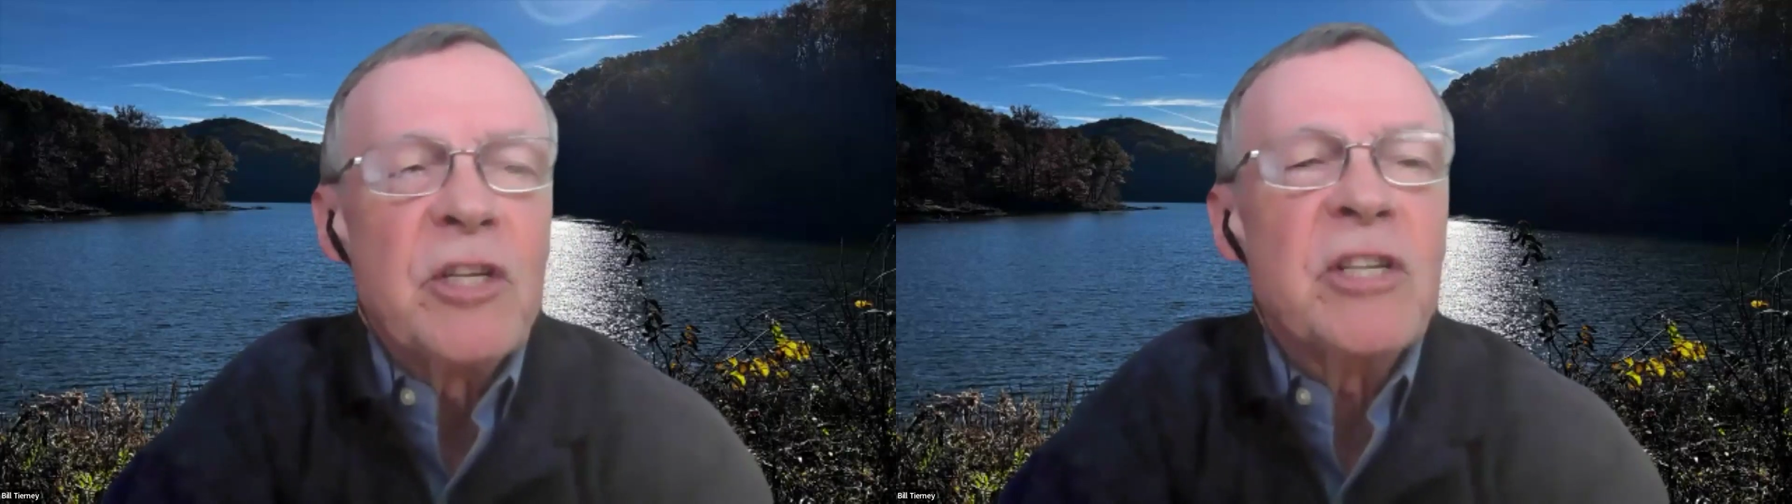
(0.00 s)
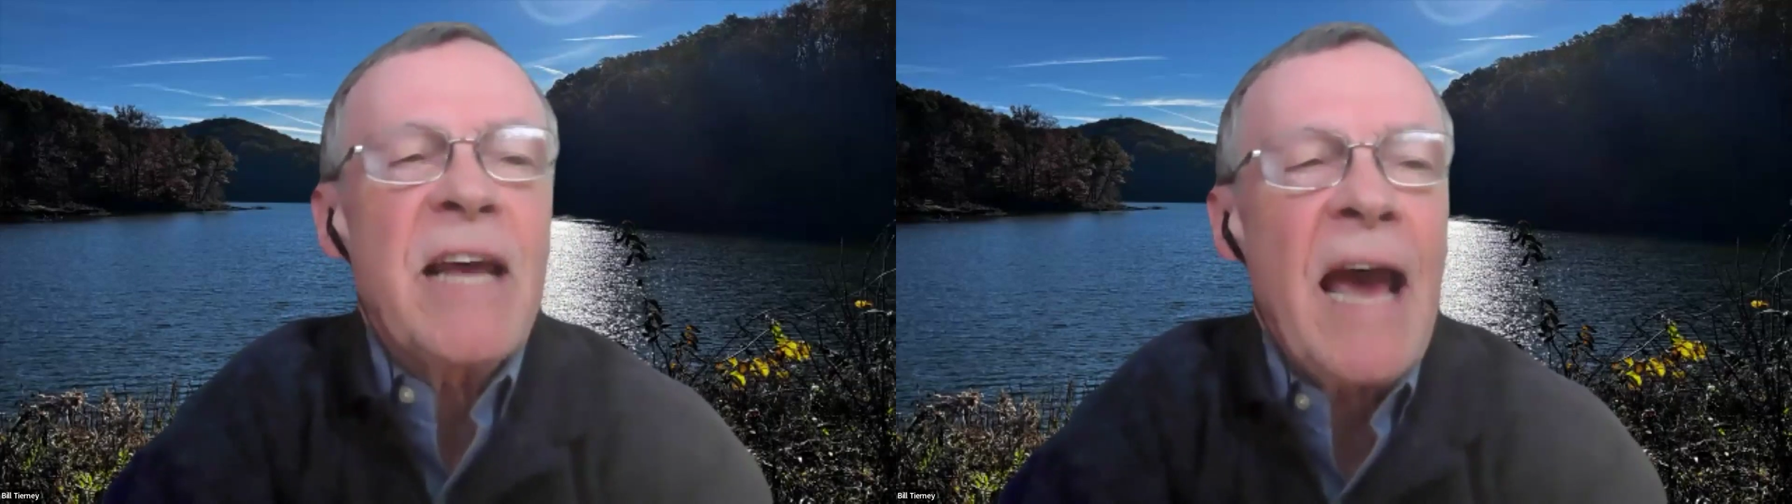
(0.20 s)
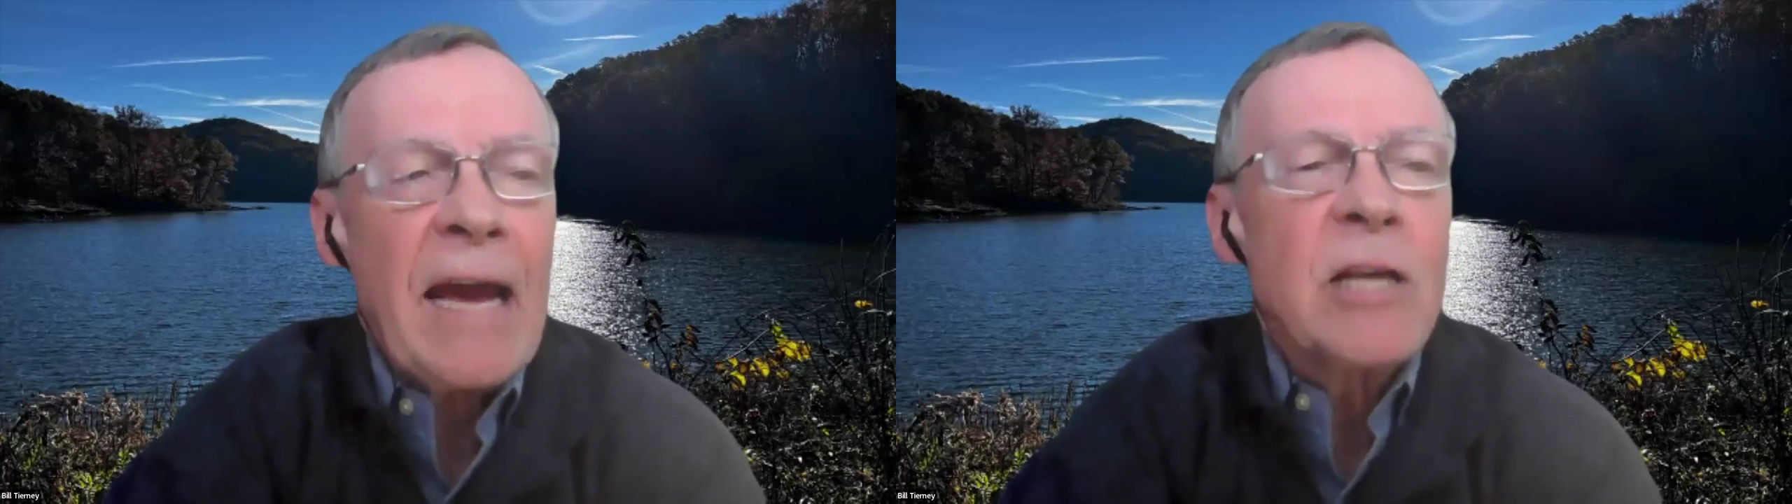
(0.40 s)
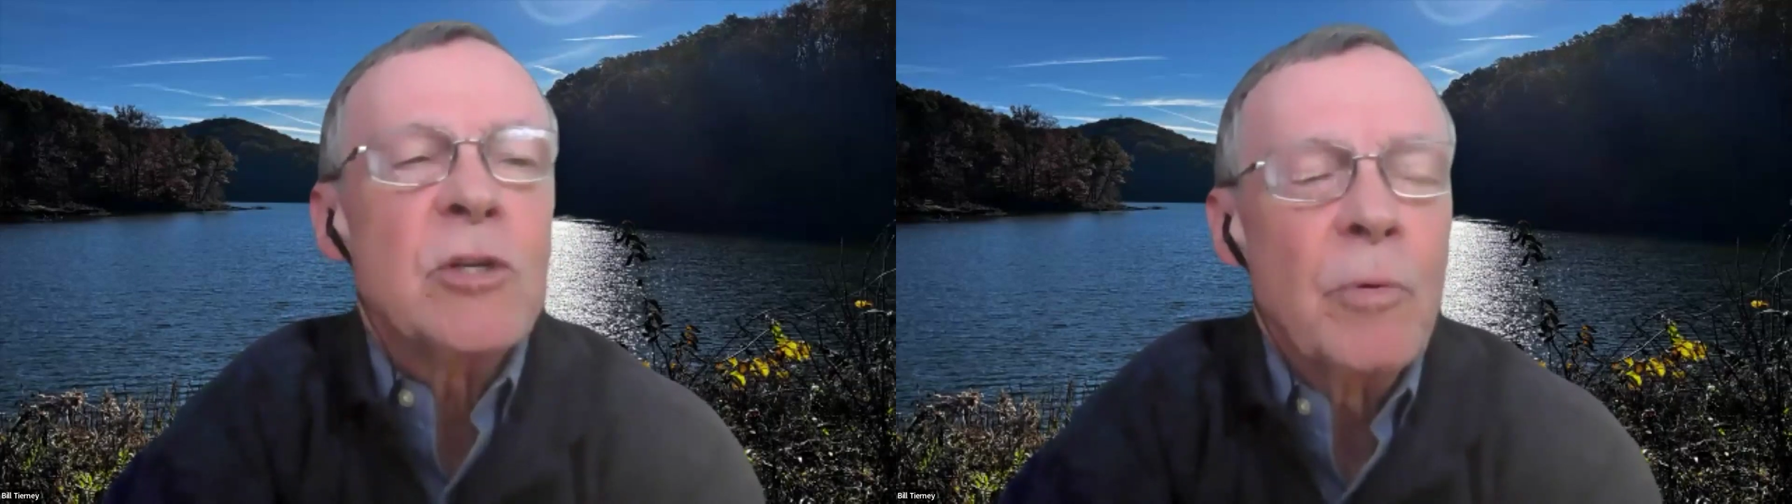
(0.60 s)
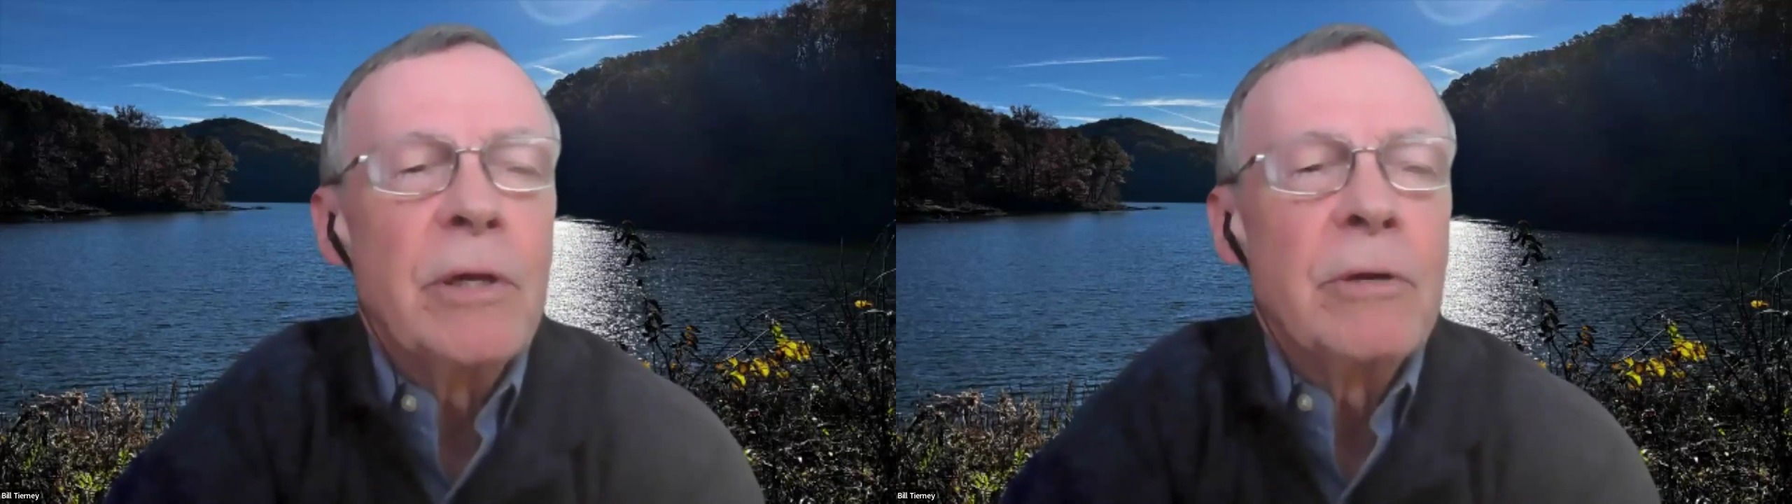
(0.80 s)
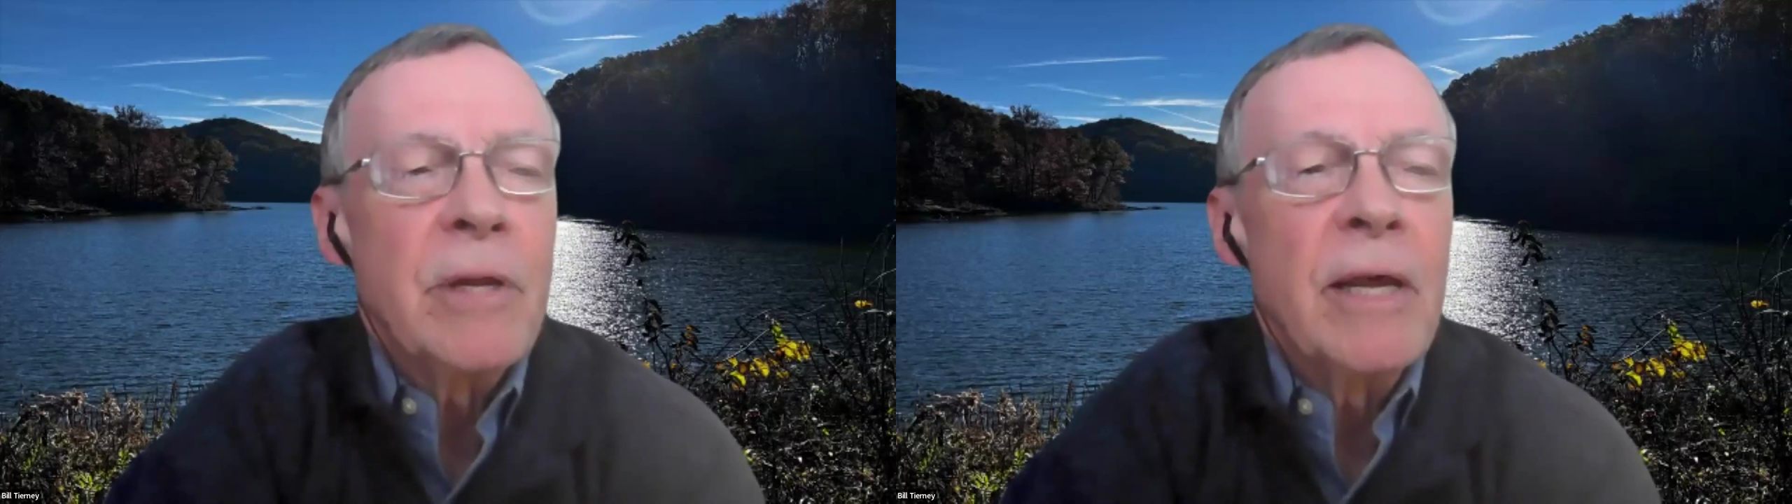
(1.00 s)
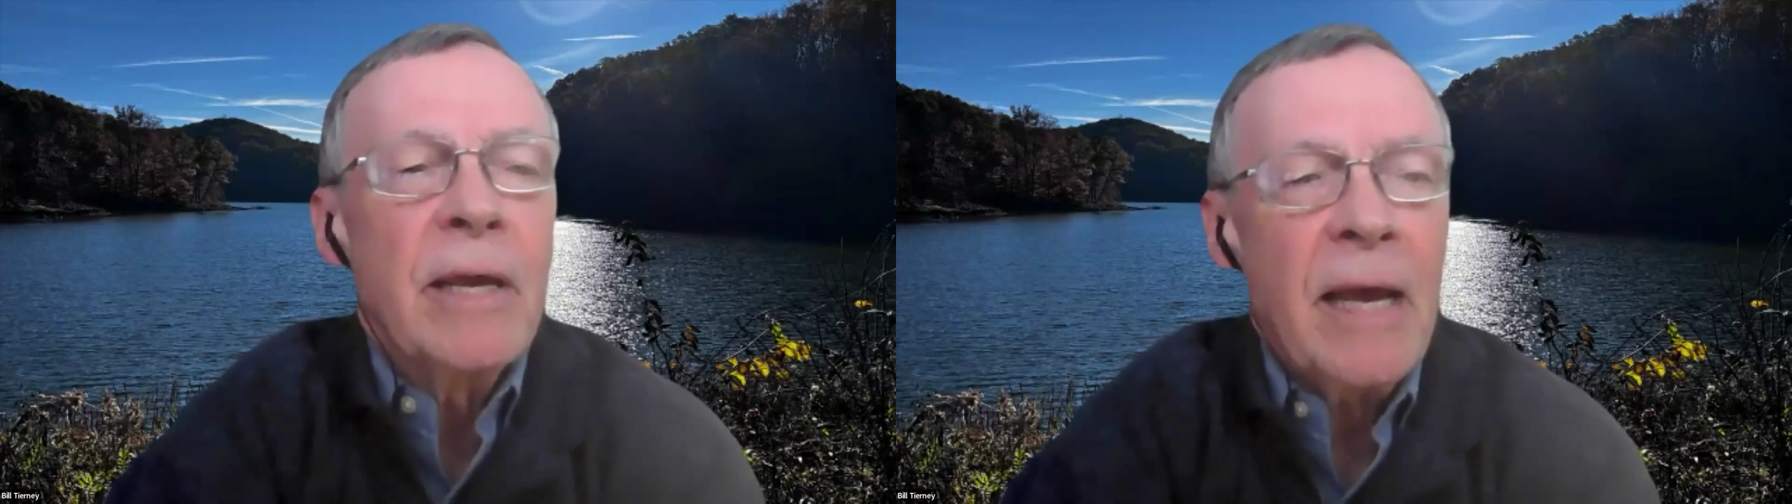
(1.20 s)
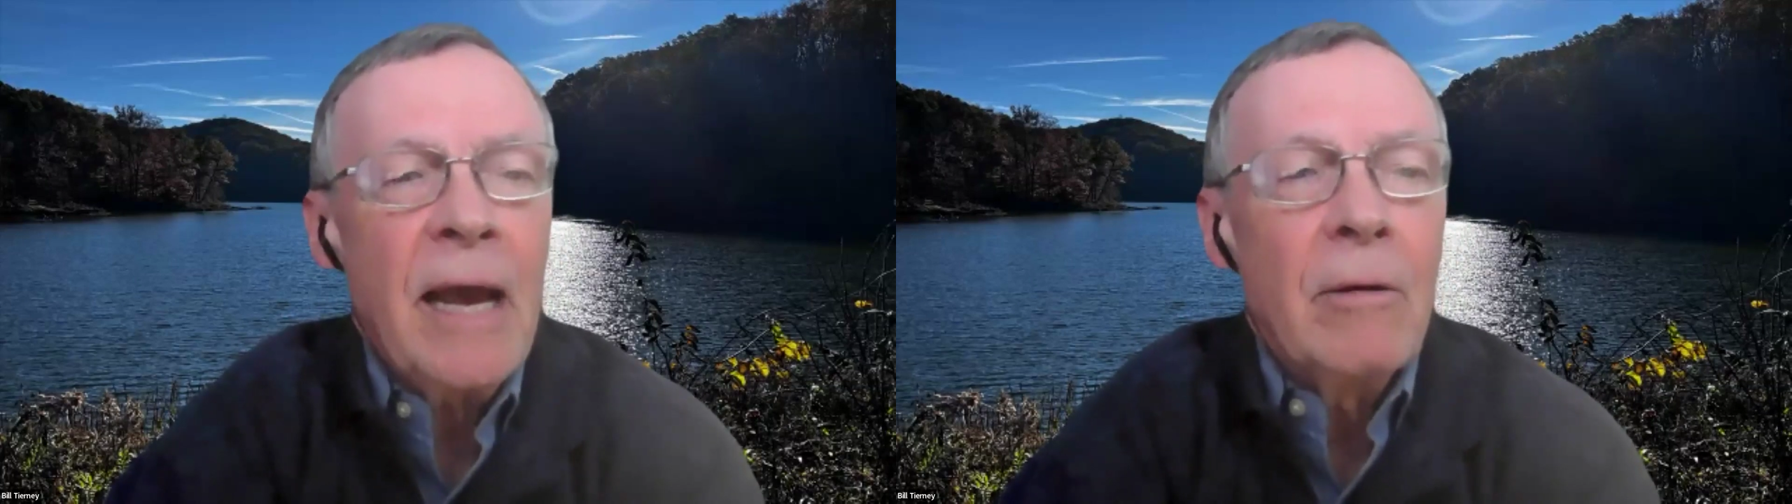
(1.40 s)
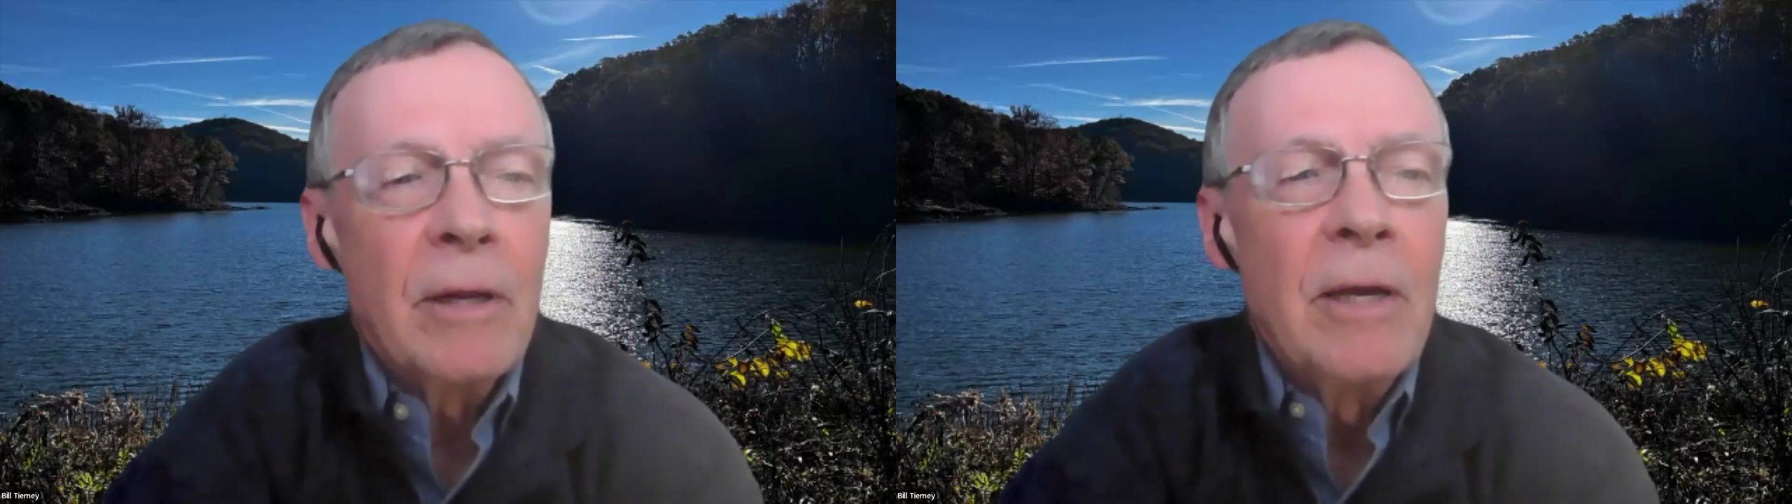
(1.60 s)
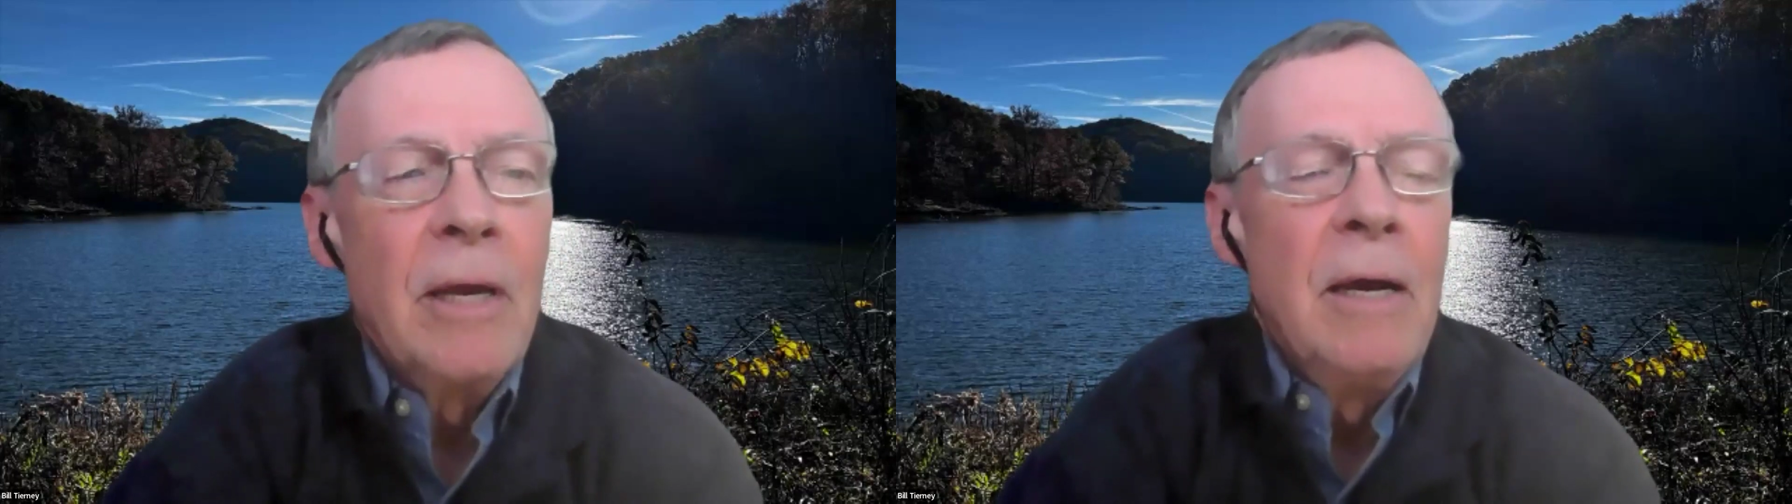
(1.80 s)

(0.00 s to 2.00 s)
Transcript: it's taxed when you take it out.